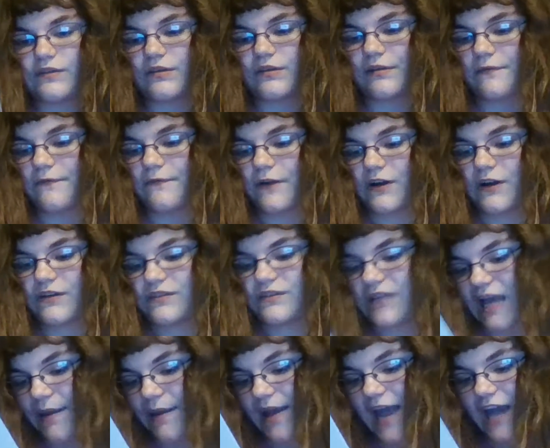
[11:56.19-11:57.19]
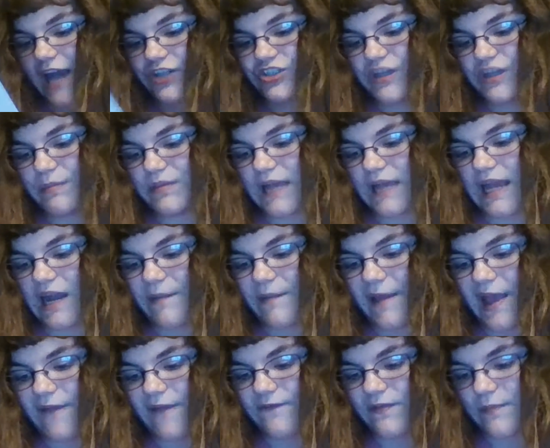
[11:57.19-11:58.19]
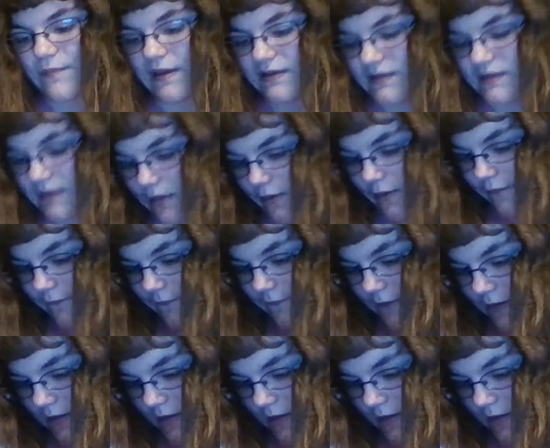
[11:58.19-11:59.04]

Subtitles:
was the first time I actually planned out my outfit myself.